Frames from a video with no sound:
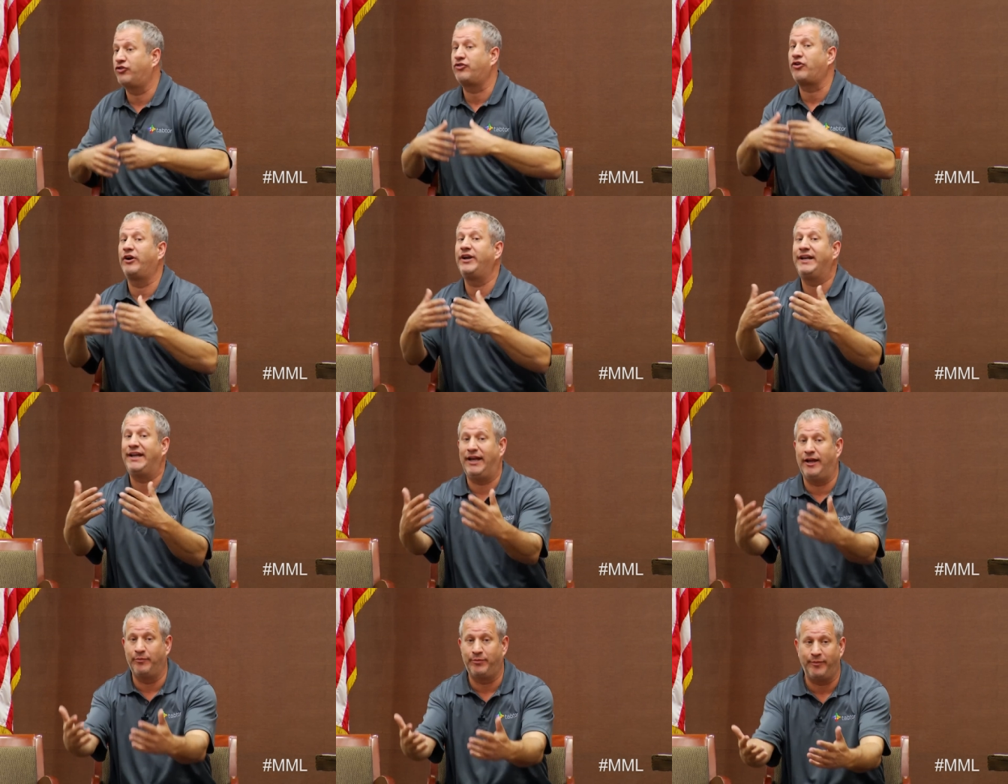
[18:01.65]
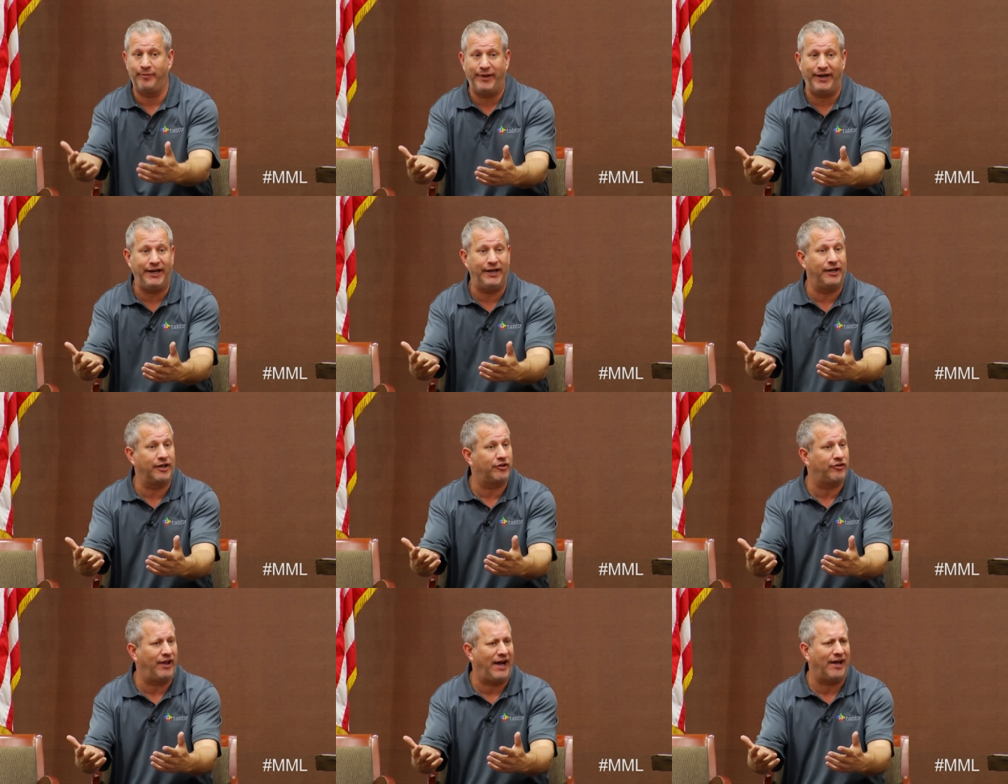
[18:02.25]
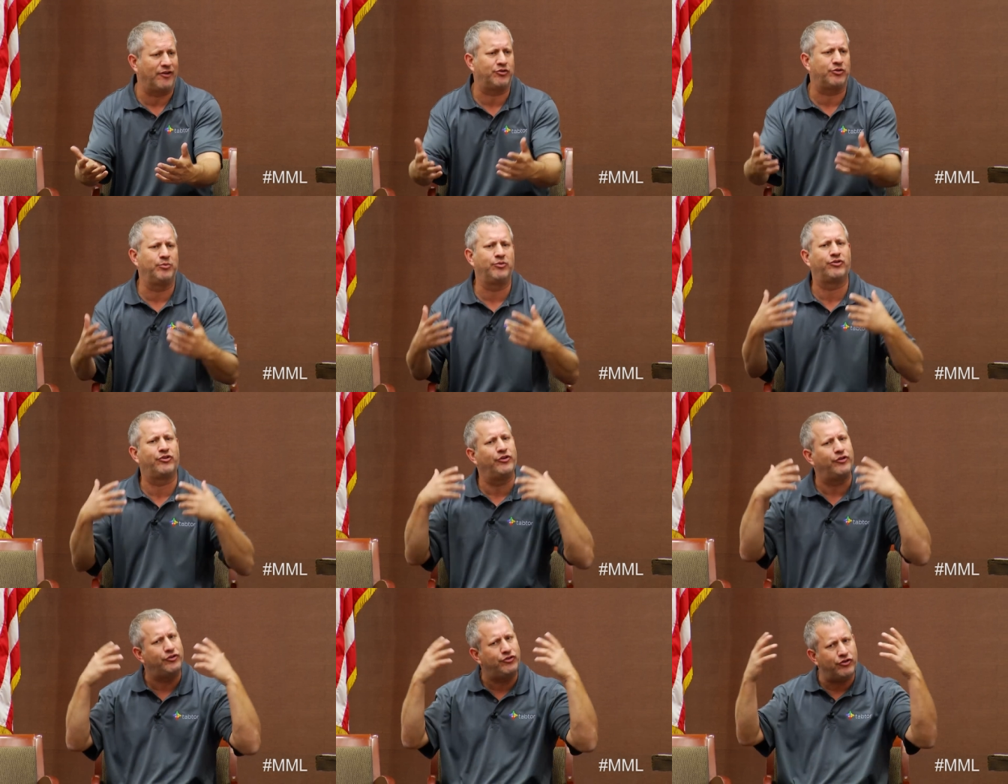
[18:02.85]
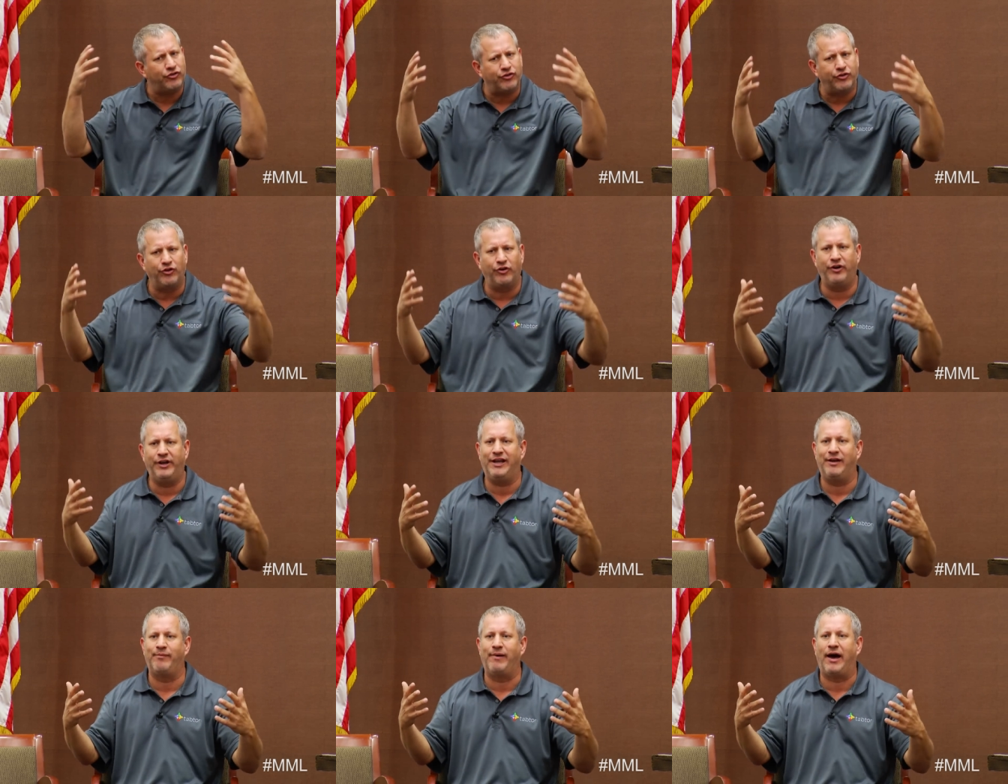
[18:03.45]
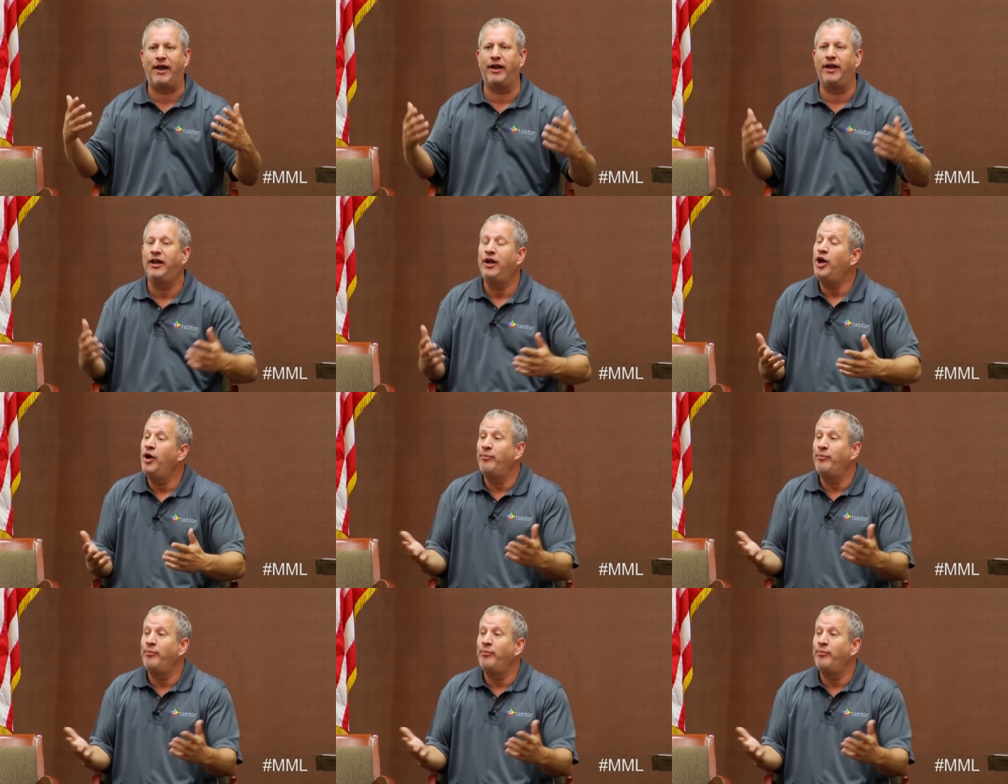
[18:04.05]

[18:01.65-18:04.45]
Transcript: starting to implement it into classrooms, so they're just learning about it.